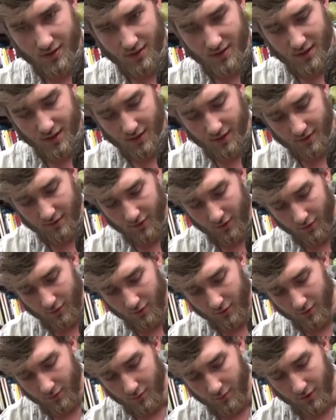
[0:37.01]
thick
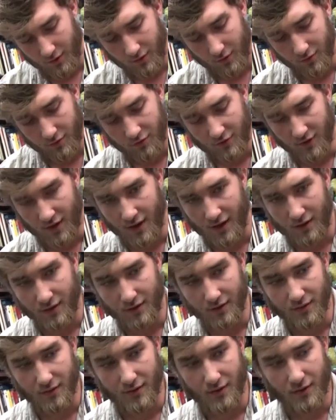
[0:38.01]
toes with huge
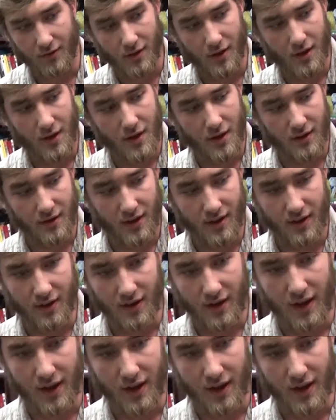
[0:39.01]
talons and they can